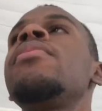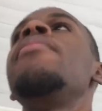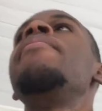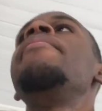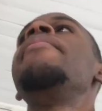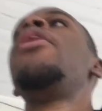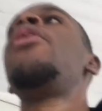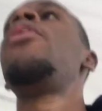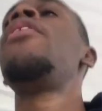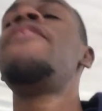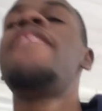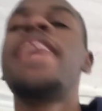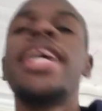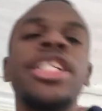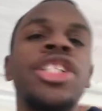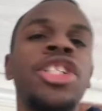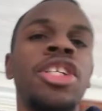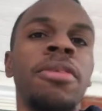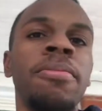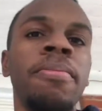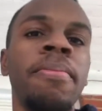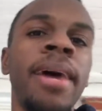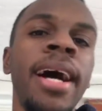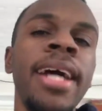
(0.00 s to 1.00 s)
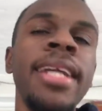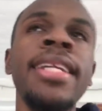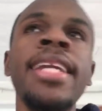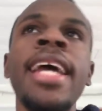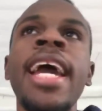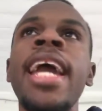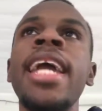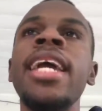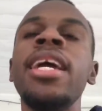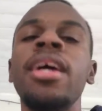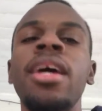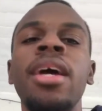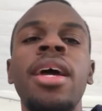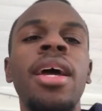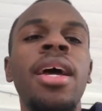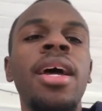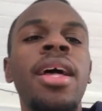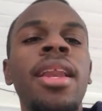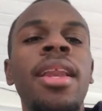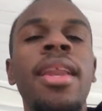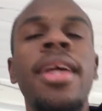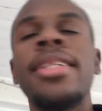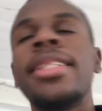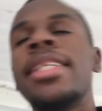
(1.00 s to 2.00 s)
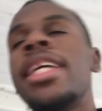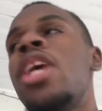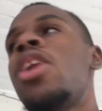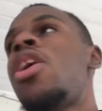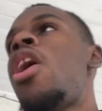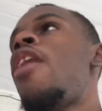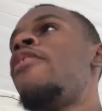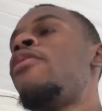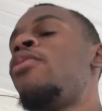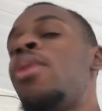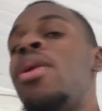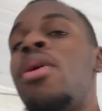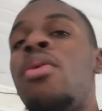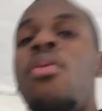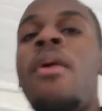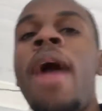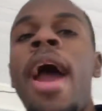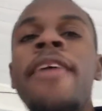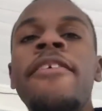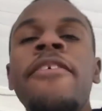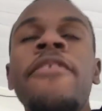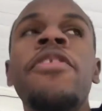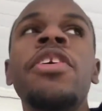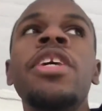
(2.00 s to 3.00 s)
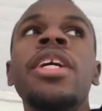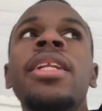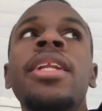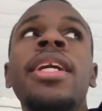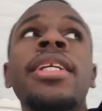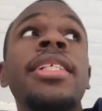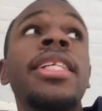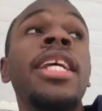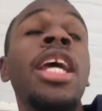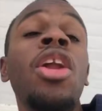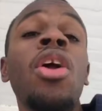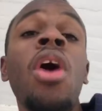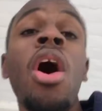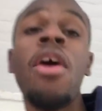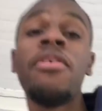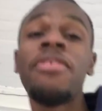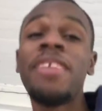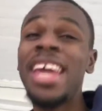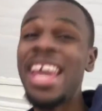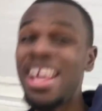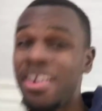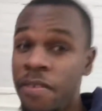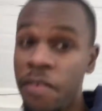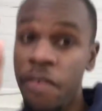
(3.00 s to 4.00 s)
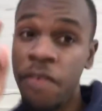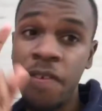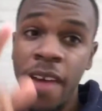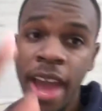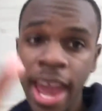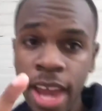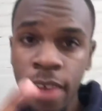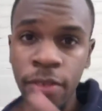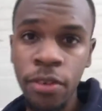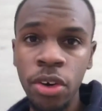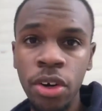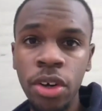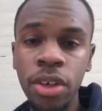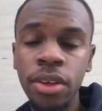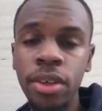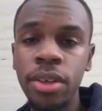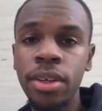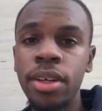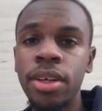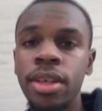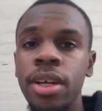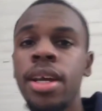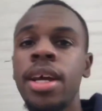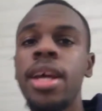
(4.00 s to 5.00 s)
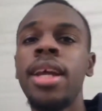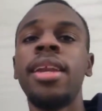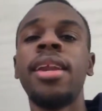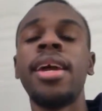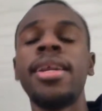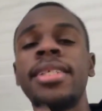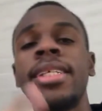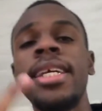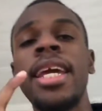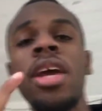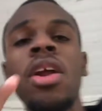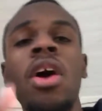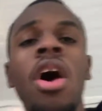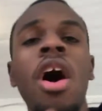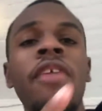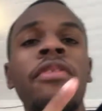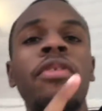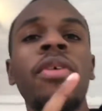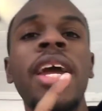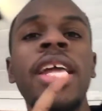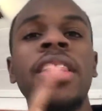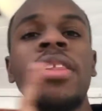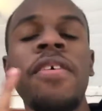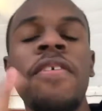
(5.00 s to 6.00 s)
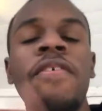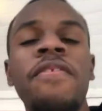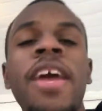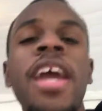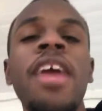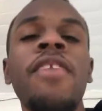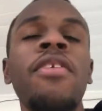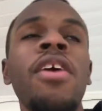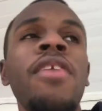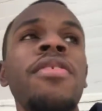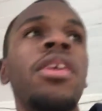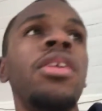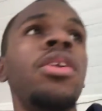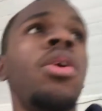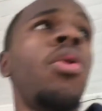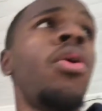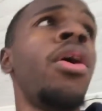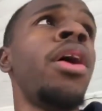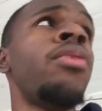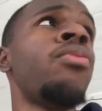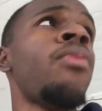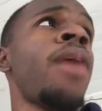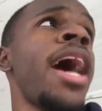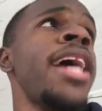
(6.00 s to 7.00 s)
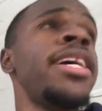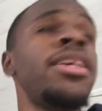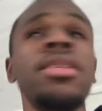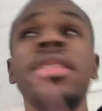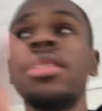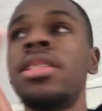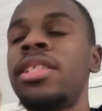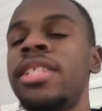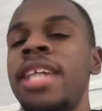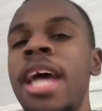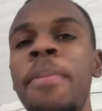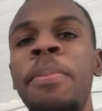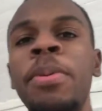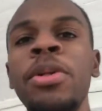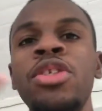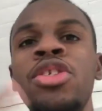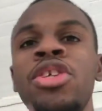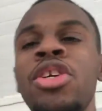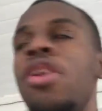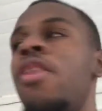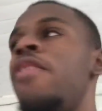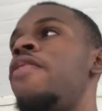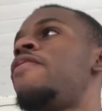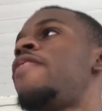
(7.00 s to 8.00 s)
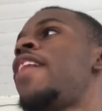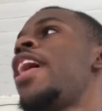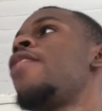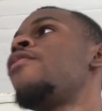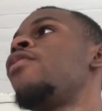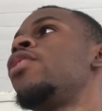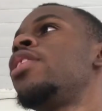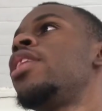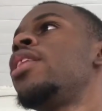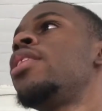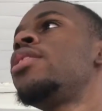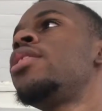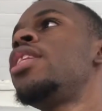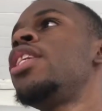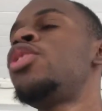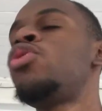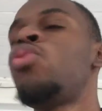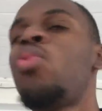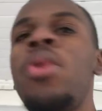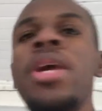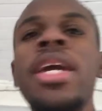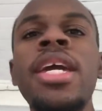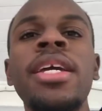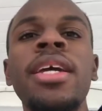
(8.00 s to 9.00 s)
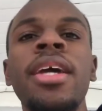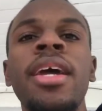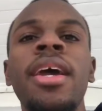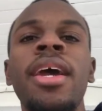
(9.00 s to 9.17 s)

Motivation Monday. Let's get off with a right foot. Let's get off in favor. Let's get off in the favor of the Lord, right? Step into your favor this week.